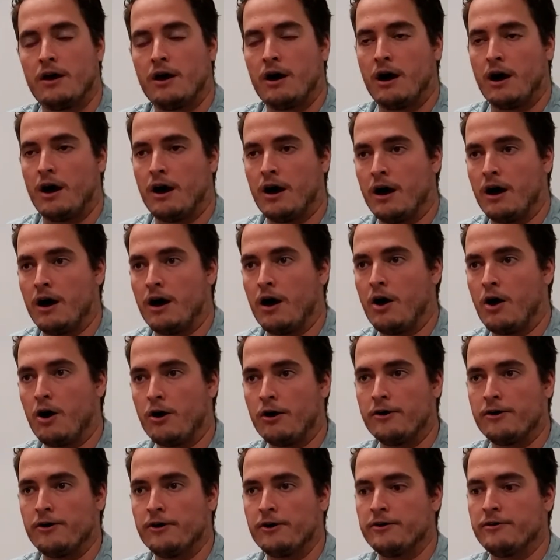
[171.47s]

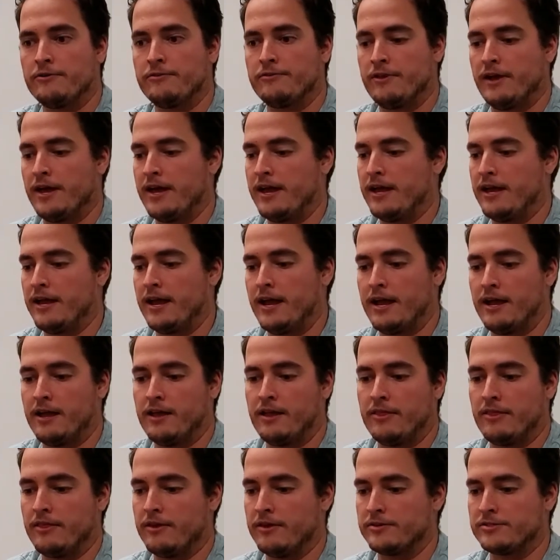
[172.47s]
harder than
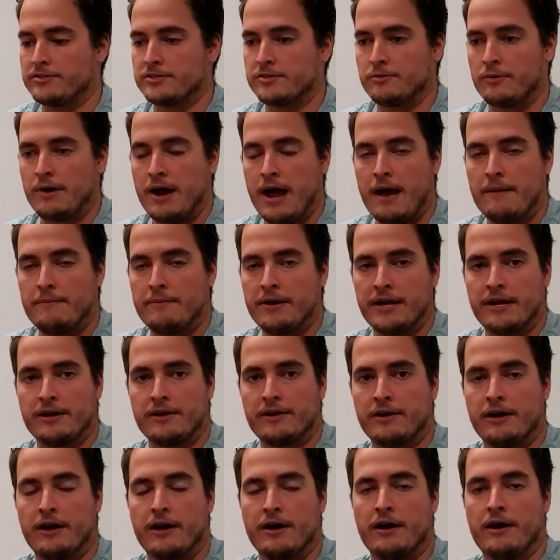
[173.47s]
the ceramic and
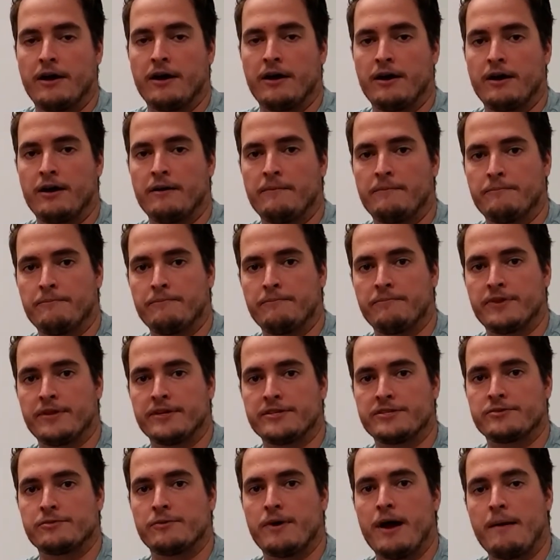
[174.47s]
the
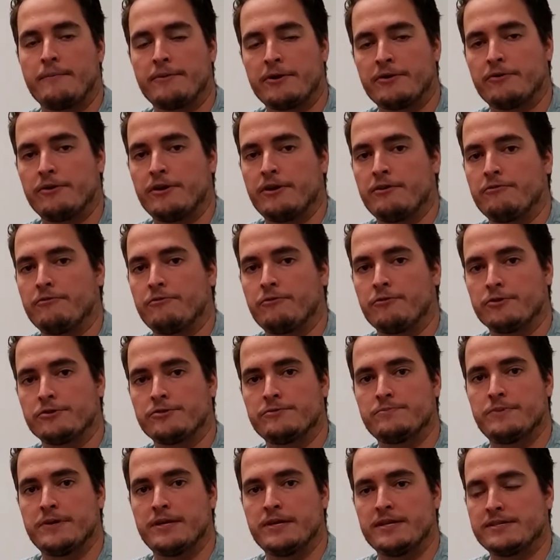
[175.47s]
ceramic
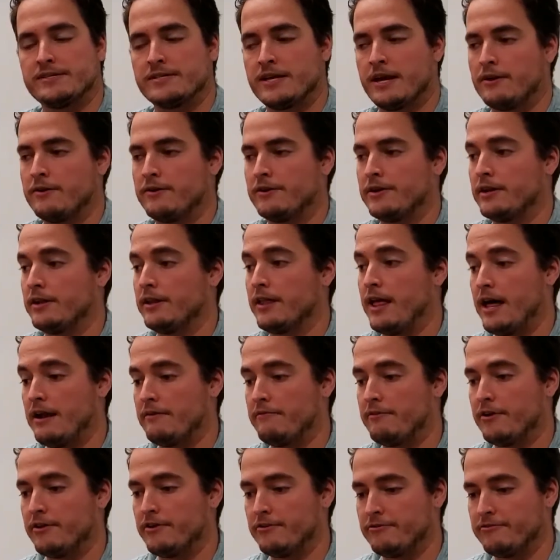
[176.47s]
reinforced beads that are in a lot of
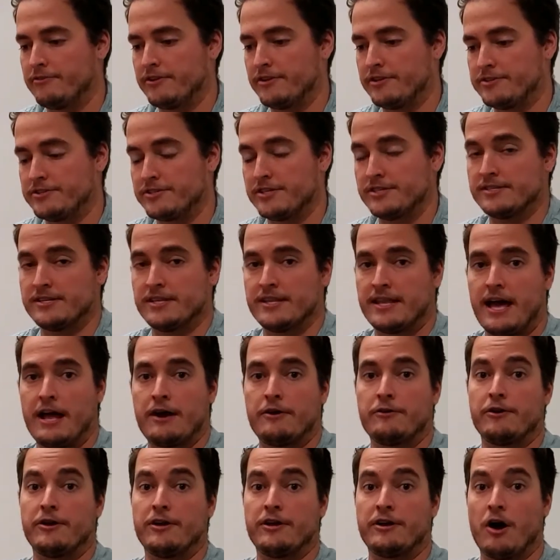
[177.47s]
other finishes and that
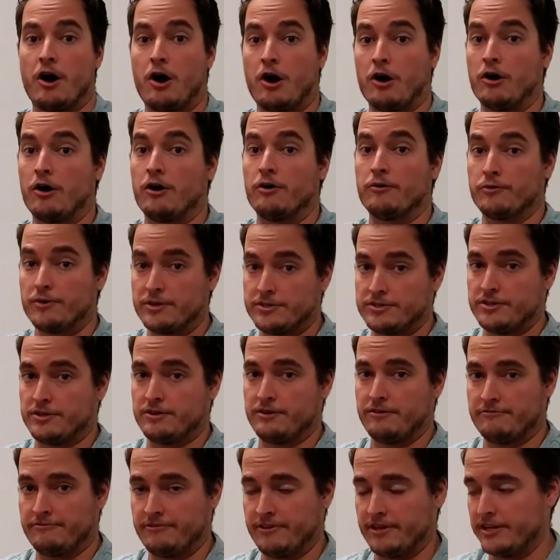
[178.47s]
are in our
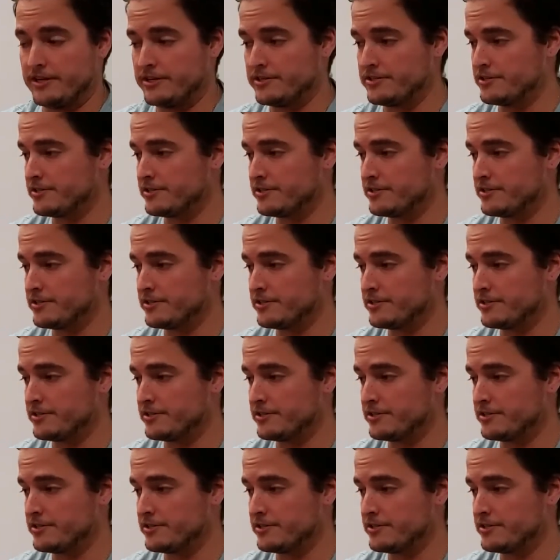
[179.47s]
original finish.